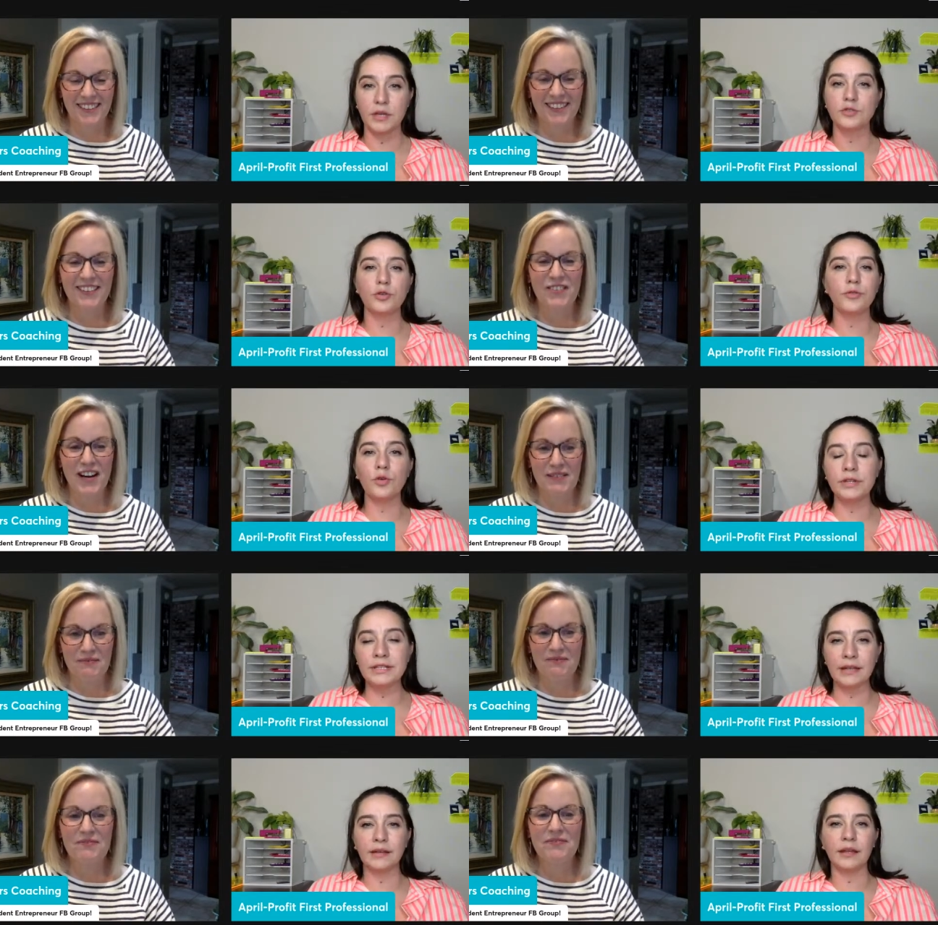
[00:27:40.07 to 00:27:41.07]
Speaker 1: So if you're mm-hmm.
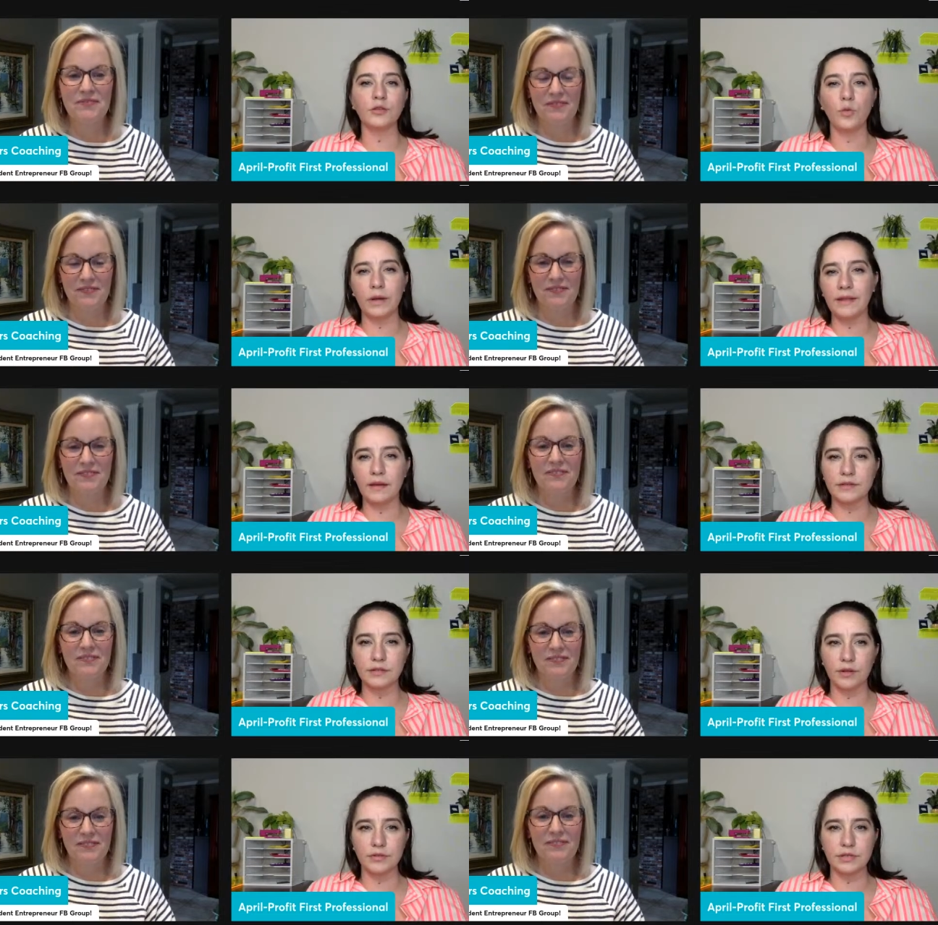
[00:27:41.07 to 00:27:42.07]
only selling like
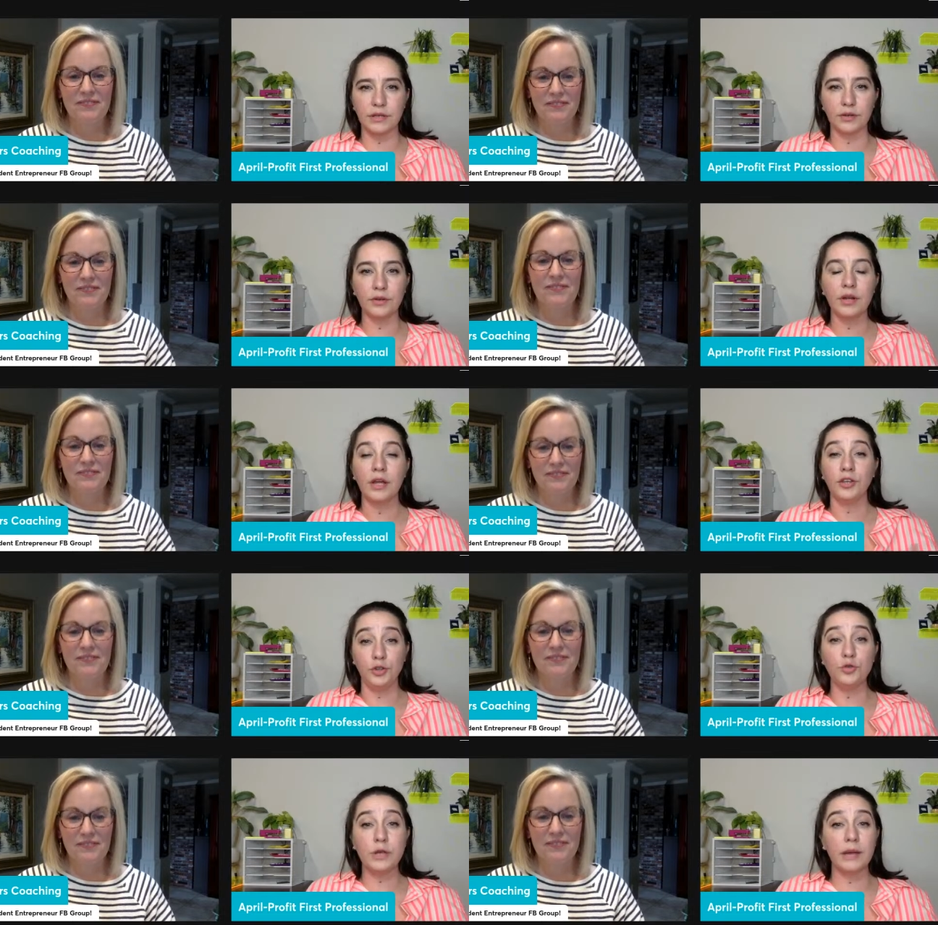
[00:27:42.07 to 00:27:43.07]
$20,000 a year,
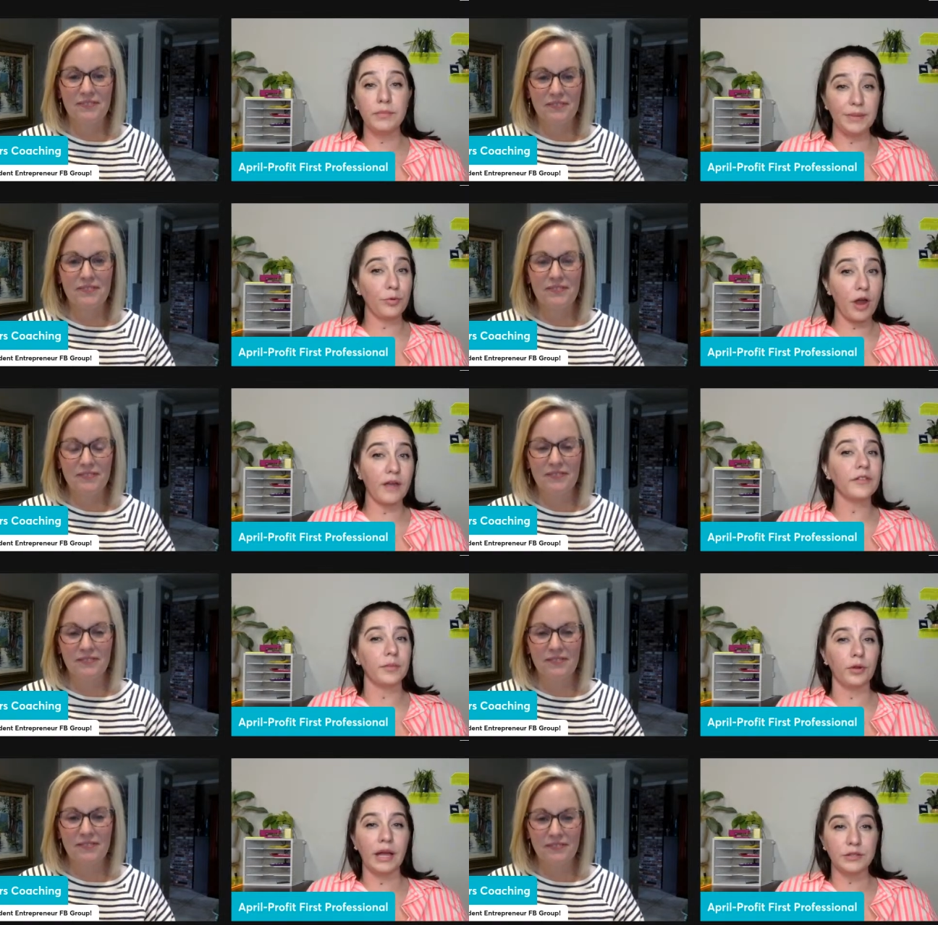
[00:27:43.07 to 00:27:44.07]
you can be
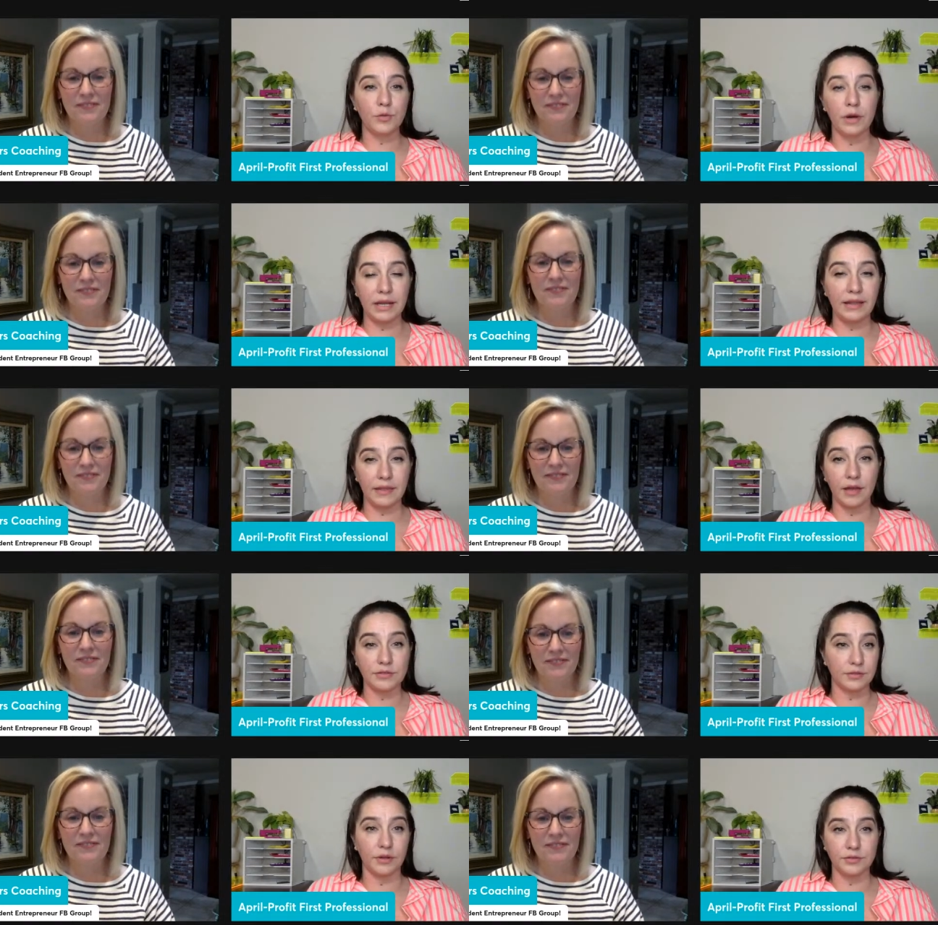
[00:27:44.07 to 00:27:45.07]
profitable at
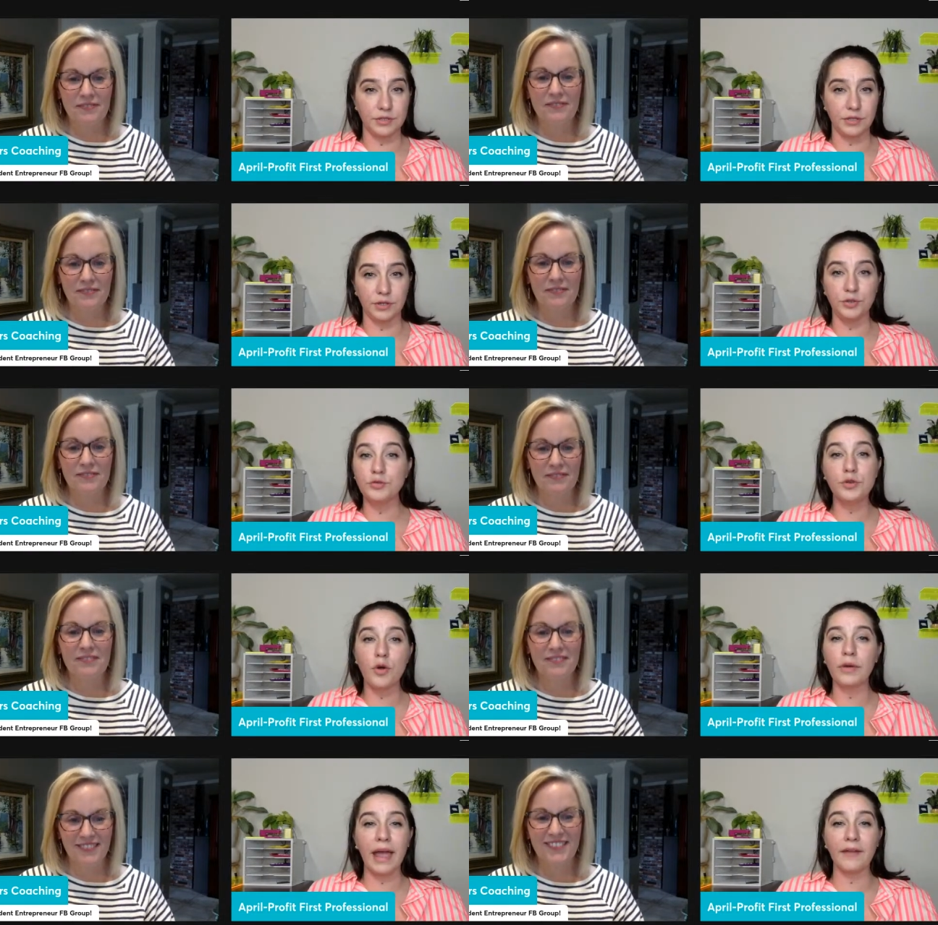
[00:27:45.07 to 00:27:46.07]
$20,000 a year. You
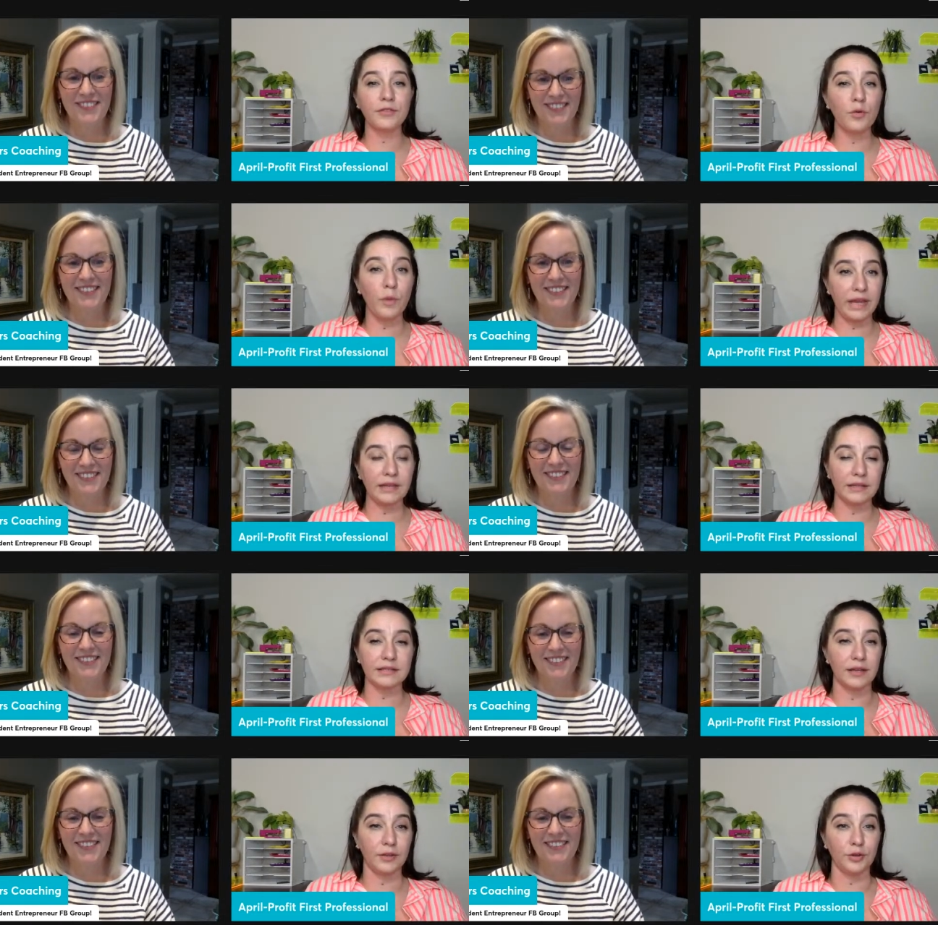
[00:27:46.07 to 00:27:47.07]
don't have to wait
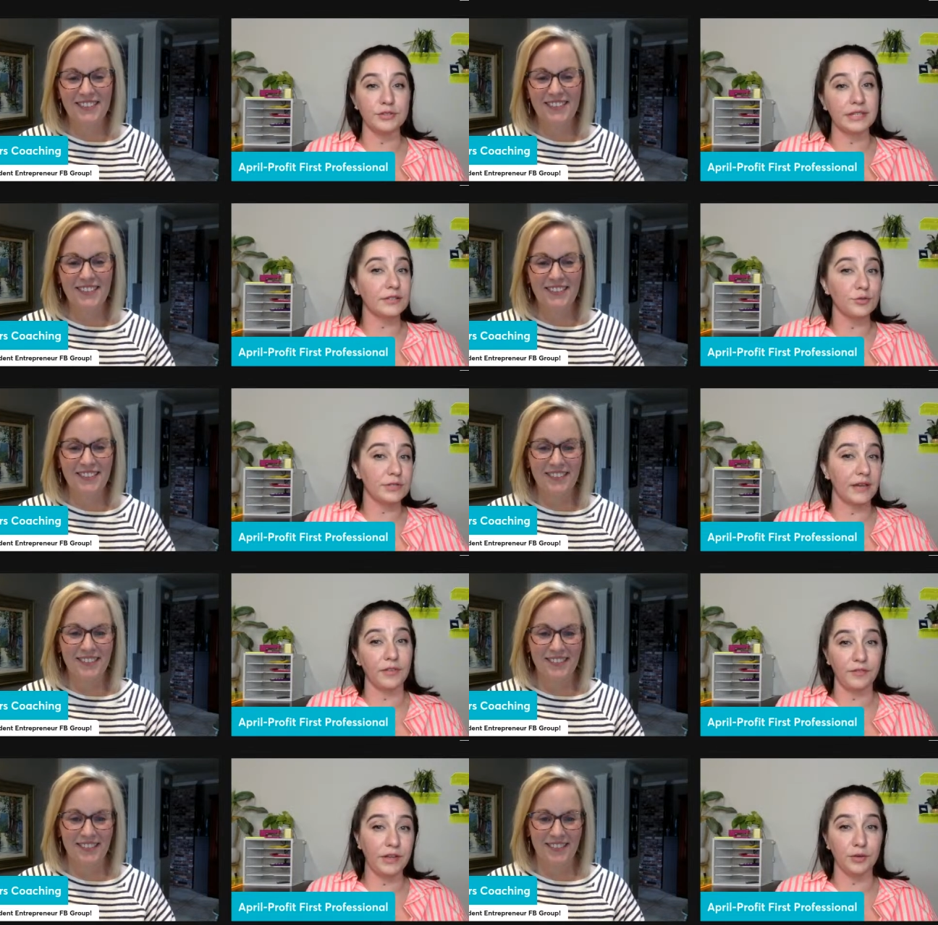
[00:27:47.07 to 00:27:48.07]
until you're six or seven
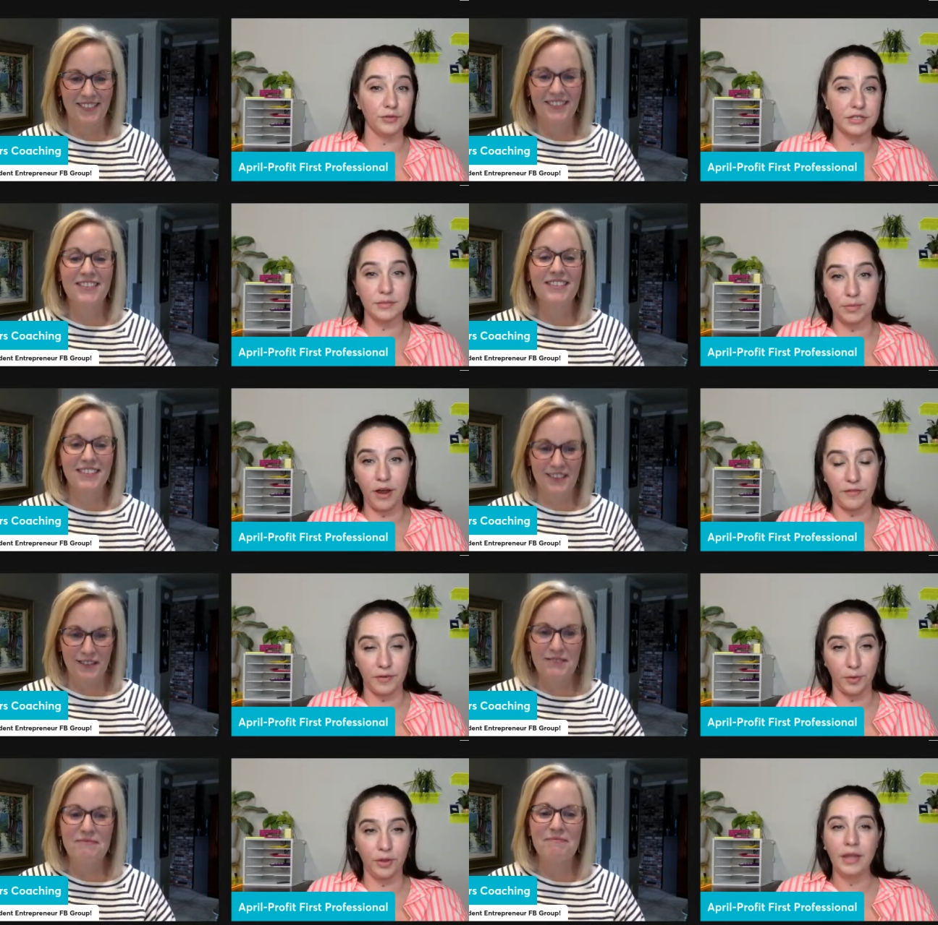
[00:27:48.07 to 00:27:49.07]
figures to be
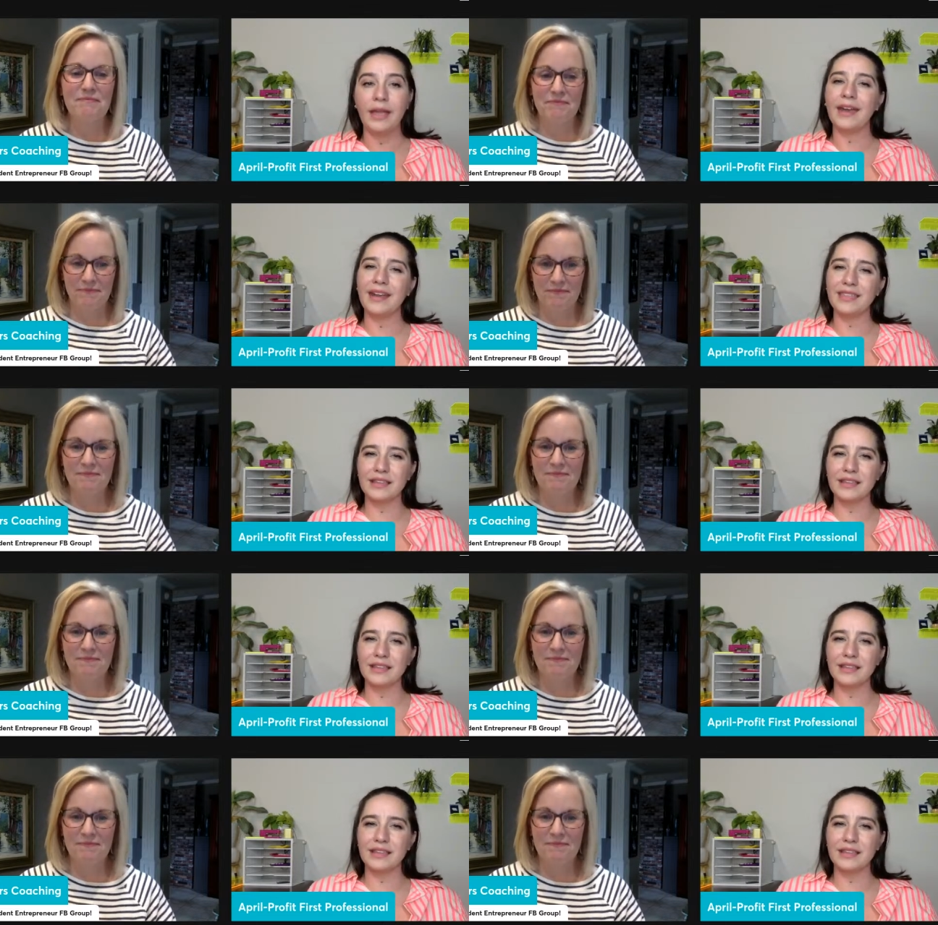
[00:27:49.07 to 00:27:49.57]
profitable. And I think mm-hmm.